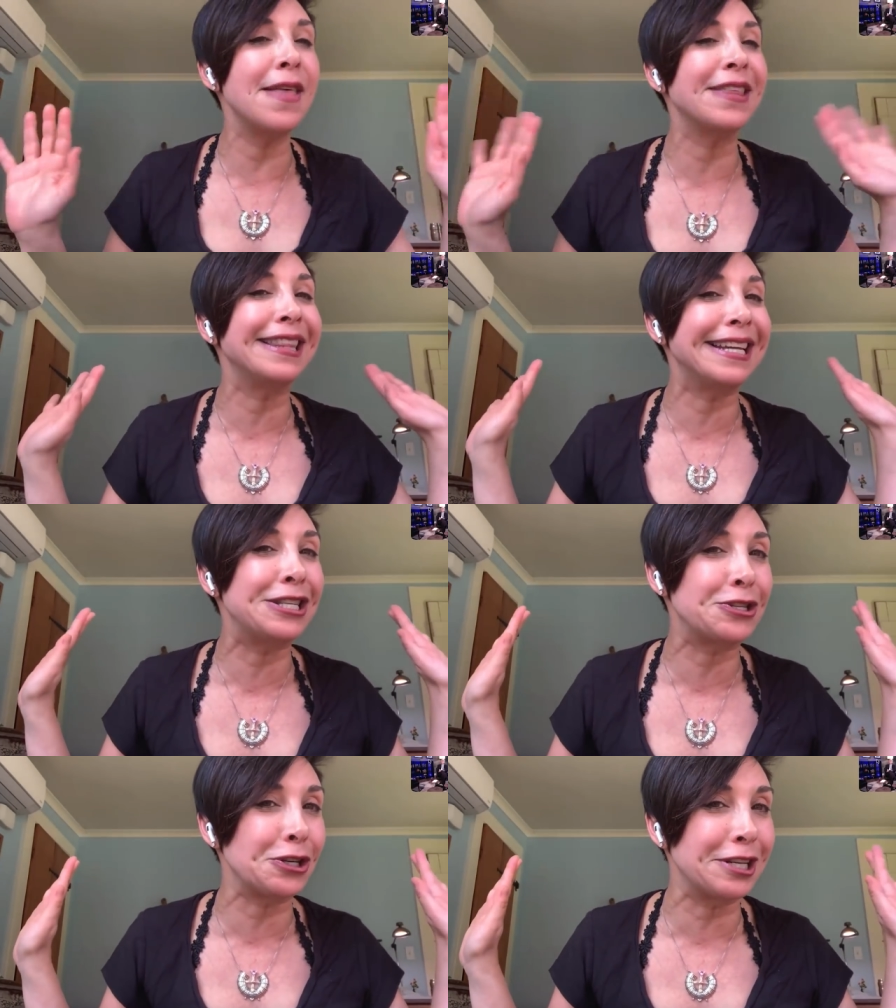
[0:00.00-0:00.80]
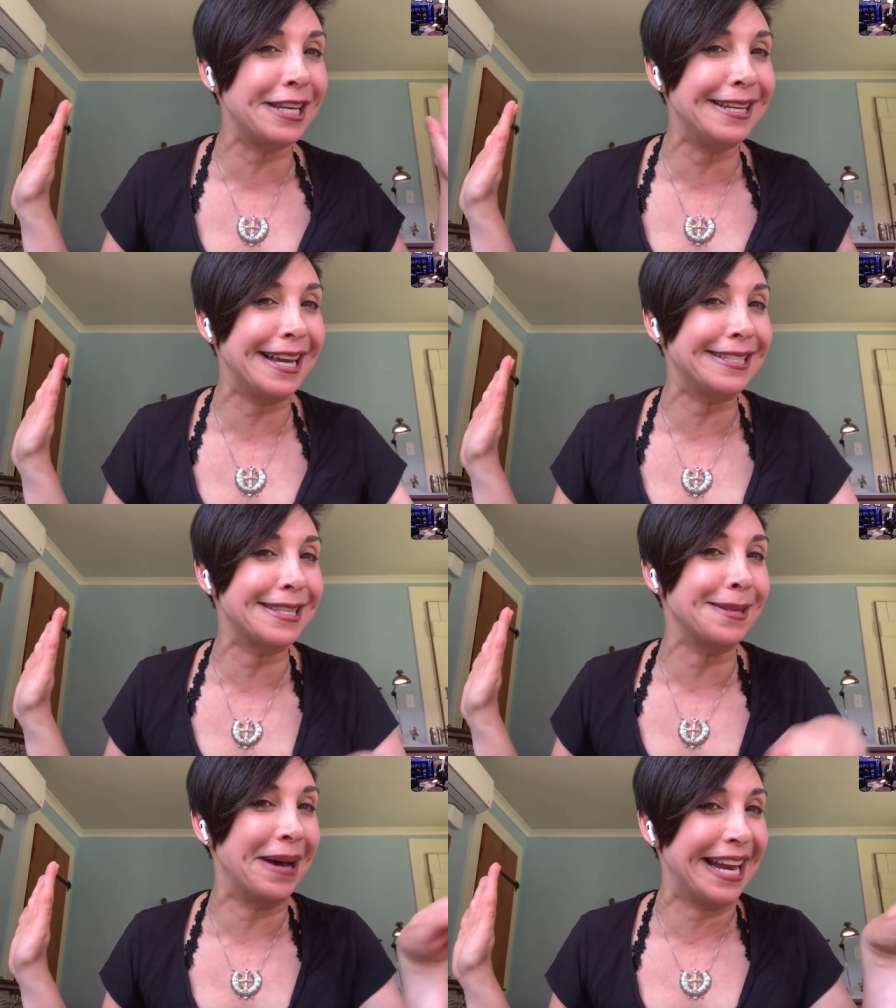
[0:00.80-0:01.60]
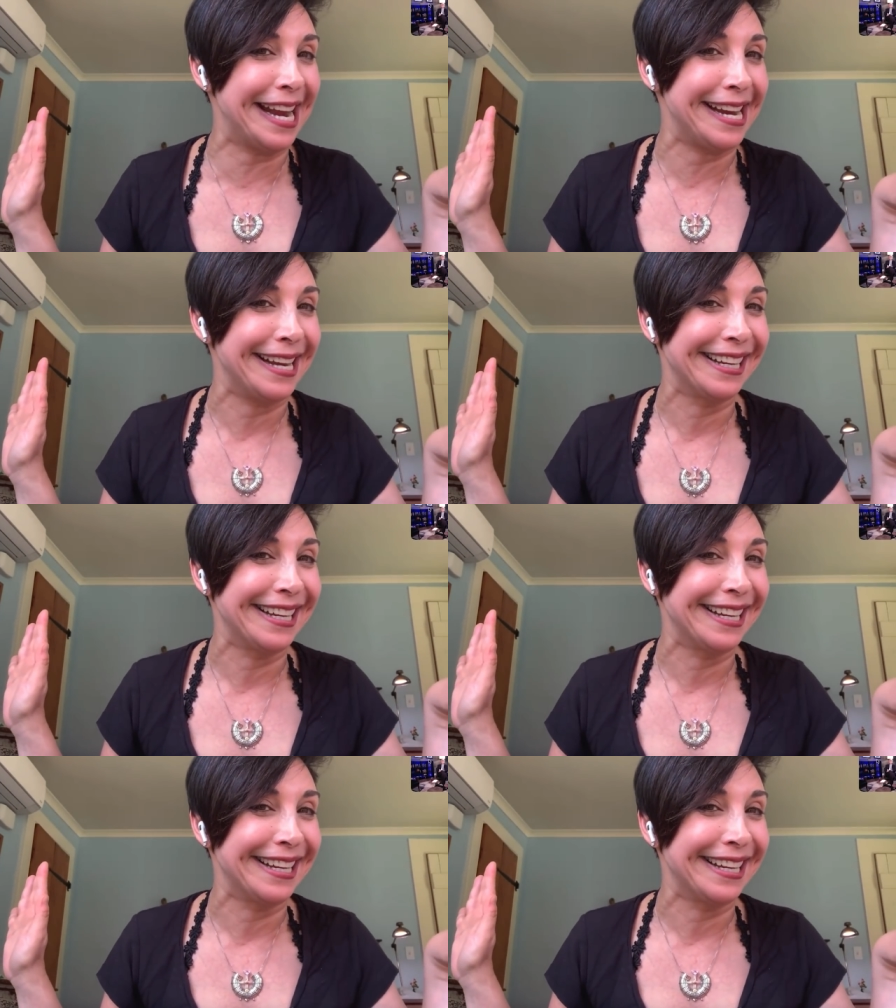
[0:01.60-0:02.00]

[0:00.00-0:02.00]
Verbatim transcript: and the least jerky gets the money.